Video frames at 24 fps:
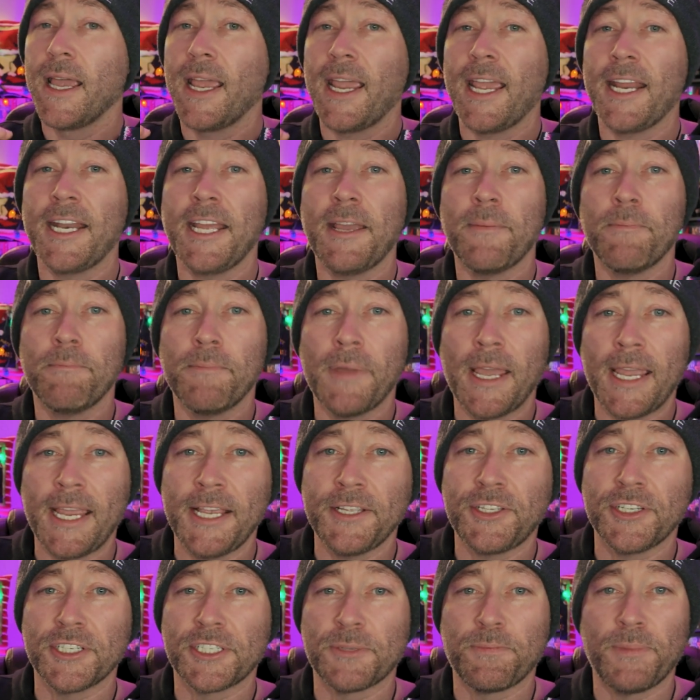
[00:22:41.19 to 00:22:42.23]
And it may
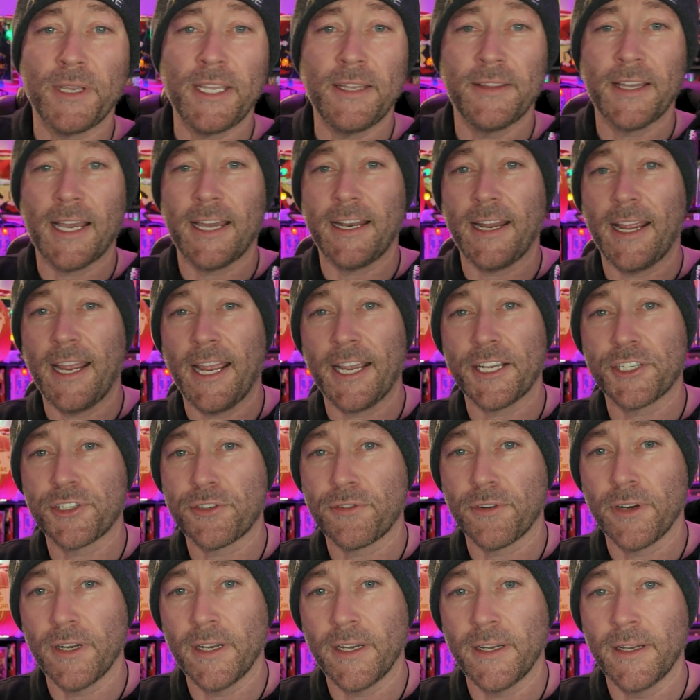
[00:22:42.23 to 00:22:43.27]
just be that
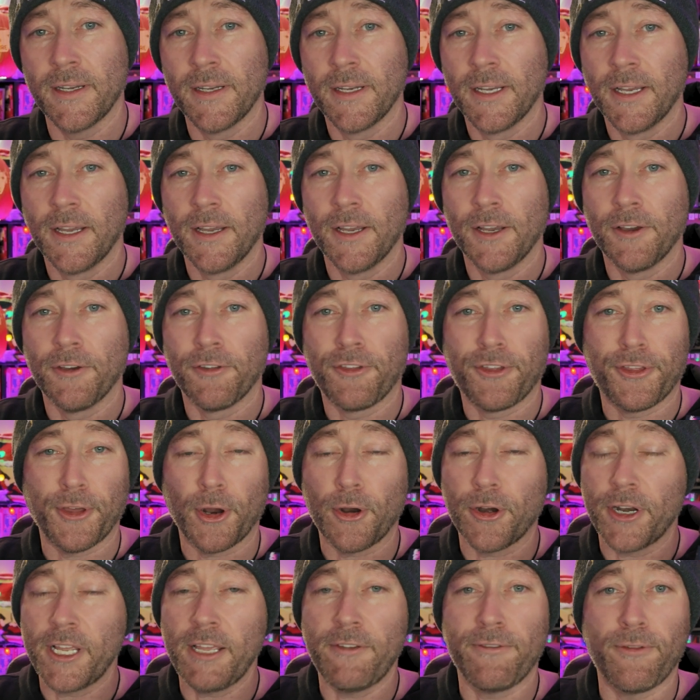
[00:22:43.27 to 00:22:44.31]
extra
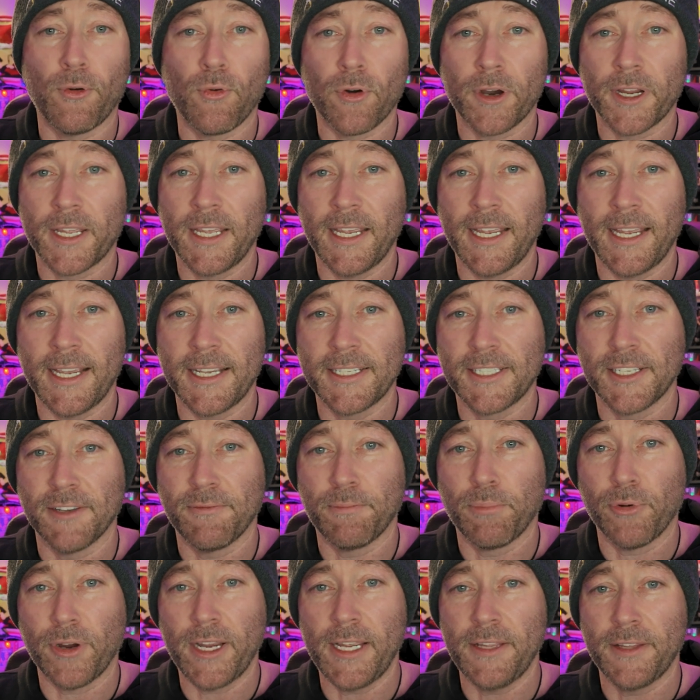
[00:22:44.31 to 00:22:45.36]
34 gigs of
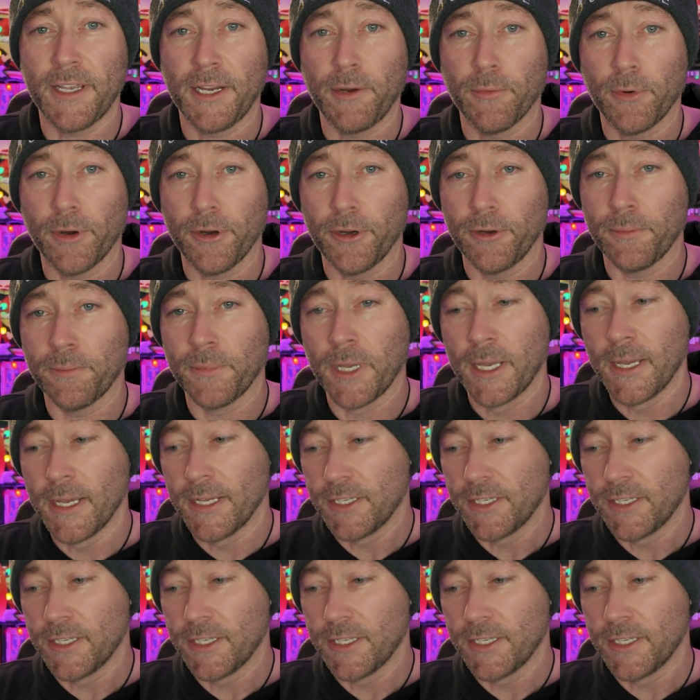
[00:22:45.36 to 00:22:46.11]
breathing room.